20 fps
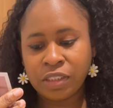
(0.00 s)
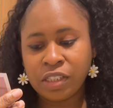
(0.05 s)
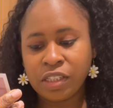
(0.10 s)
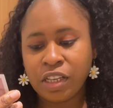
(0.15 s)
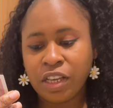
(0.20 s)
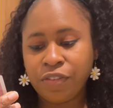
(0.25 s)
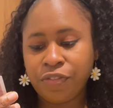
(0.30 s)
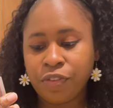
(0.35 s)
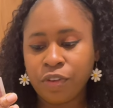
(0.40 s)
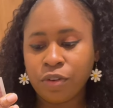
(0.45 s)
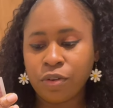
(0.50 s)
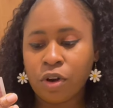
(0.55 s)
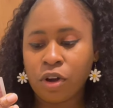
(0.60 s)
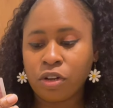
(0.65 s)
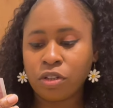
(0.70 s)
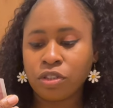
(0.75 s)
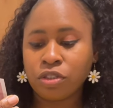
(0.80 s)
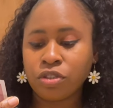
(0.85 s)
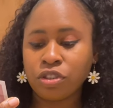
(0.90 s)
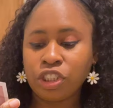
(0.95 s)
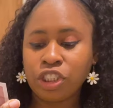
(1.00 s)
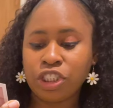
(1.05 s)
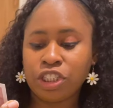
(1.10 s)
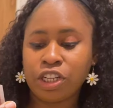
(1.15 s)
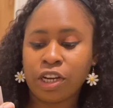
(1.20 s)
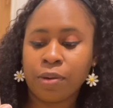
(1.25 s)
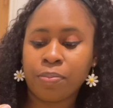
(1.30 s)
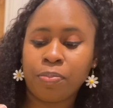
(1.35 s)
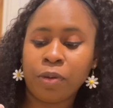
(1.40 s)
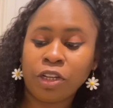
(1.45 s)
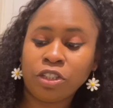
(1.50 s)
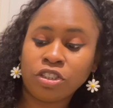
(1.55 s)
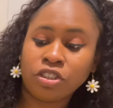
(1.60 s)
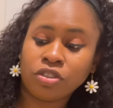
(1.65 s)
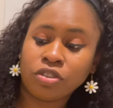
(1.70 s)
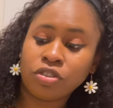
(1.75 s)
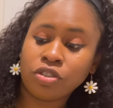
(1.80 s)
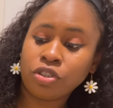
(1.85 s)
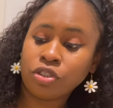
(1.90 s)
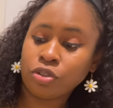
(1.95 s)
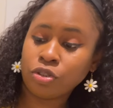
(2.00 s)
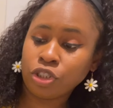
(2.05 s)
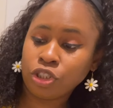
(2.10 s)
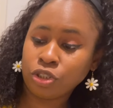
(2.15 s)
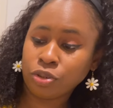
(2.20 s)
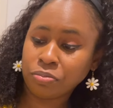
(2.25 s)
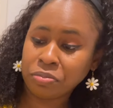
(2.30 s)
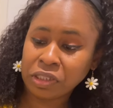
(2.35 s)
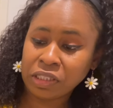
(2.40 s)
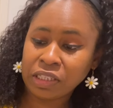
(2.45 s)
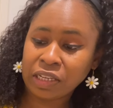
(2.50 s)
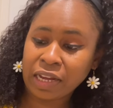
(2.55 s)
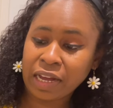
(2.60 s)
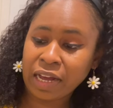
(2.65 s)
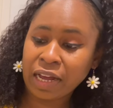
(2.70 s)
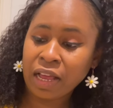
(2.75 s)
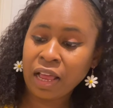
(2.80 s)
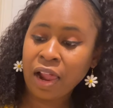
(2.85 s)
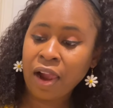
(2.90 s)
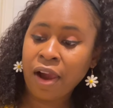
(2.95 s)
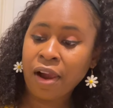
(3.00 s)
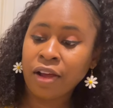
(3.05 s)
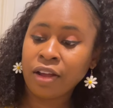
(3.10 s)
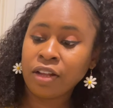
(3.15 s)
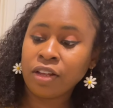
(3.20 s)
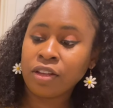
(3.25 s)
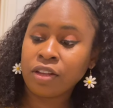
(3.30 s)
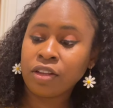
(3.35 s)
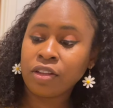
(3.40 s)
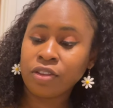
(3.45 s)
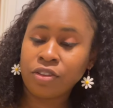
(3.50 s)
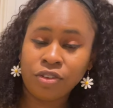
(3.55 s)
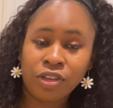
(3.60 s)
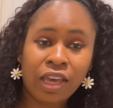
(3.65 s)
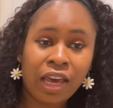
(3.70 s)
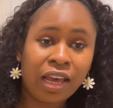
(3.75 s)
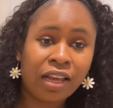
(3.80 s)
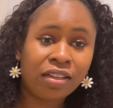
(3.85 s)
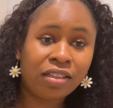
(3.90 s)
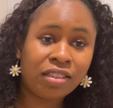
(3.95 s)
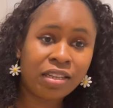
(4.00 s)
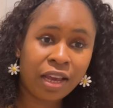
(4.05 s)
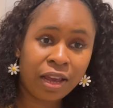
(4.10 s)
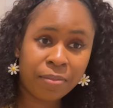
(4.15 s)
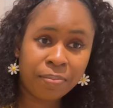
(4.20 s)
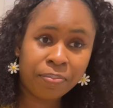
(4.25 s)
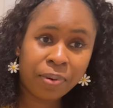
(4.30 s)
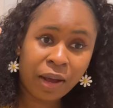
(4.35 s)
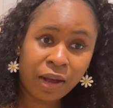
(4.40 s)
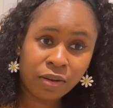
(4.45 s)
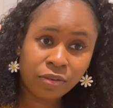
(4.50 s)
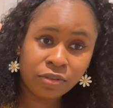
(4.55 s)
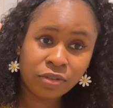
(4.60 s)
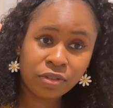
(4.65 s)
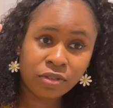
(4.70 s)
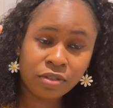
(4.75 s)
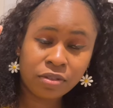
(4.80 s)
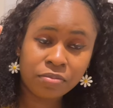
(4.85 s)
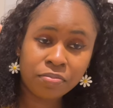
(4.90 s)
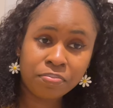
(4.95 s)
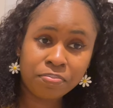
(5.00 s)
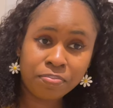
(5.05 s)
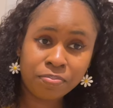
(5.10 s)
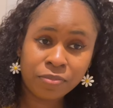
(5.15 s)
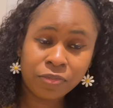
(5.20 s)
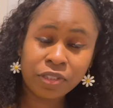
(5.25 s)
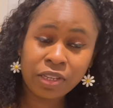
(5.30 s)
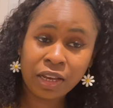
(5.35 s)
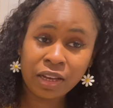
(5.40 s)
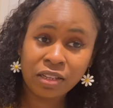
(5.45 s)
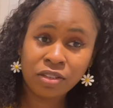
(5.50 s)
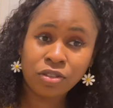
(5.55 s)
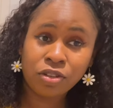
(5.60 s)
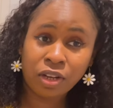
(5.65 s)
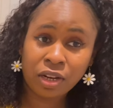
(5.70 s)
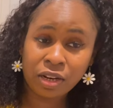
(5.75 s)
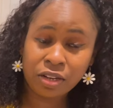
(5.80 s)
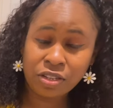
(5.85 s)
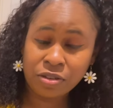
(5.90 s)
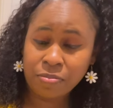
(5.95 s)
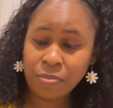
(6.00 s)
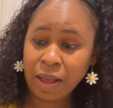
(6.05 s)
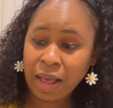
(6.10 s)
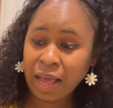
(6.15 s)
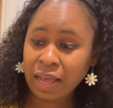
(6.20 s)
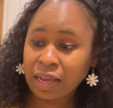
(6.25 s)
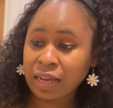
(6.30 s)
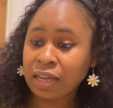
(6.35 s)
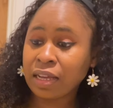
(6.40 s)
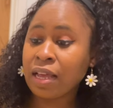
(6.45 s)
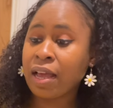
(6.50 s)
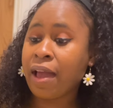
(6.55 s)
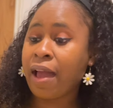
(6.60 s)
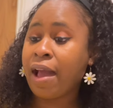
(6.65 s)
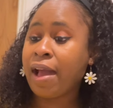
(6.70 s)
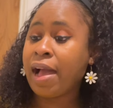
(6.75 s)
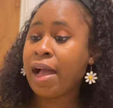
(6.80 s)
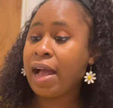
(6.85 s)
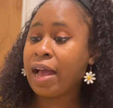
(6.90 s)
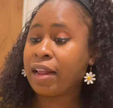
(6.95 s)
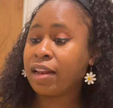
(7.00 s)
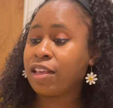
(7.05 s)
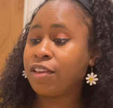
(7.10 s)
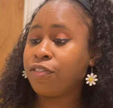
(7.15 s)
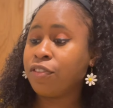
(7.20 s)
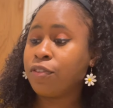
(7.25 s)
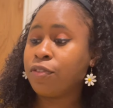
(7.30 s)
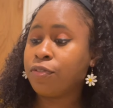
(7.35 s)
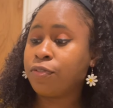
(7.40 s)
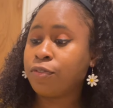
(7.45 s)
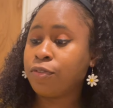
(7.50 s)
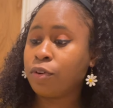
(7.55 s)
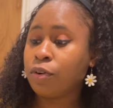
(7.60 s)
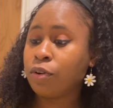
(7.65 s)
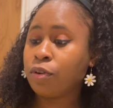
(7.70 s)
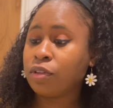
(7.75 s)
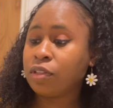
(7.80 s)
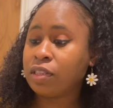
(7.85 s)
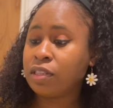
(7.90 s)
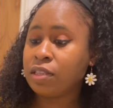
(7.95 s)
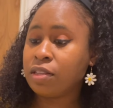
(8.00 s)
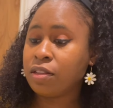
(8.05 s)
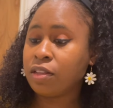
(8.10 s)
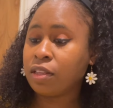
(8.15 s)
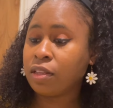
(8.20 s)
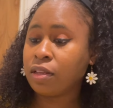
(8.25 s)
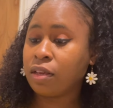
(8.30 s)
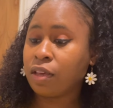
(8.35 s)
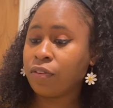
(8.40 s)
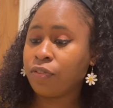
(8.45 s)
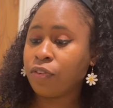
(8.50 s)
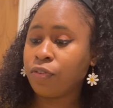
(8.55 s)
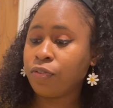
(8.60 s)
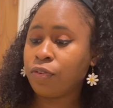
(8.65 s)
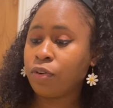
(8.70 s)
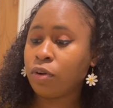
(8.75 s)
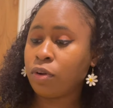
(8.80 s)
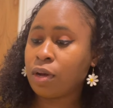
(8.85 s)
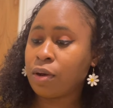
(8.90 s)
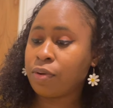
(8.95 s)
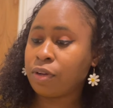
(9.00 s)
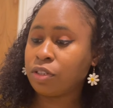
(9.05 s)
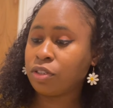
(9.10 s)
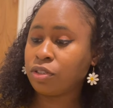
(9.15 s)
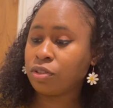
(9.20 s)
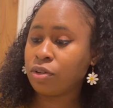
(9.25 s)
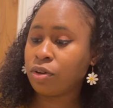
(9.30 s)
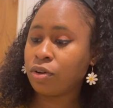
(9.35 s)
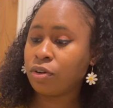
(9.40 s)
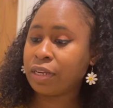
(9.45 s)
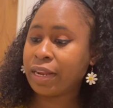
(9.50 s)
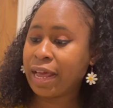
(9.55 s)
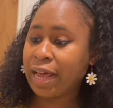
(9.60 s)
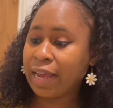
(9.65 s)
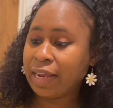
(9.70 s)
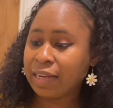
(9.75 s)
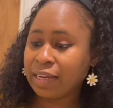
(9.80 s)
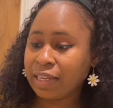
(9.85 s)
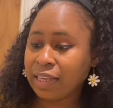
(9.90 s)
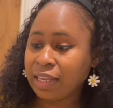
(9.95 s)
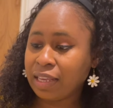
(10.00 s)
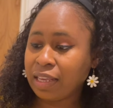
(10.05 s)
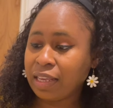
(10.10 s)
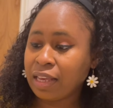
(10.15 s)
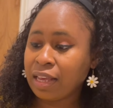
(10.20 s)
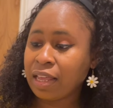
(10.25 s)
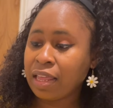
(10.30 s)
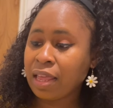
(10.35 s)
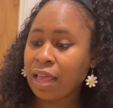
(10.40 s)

If you also share pictures on social media, you get £10, $10 back. And if you follow our store on Ali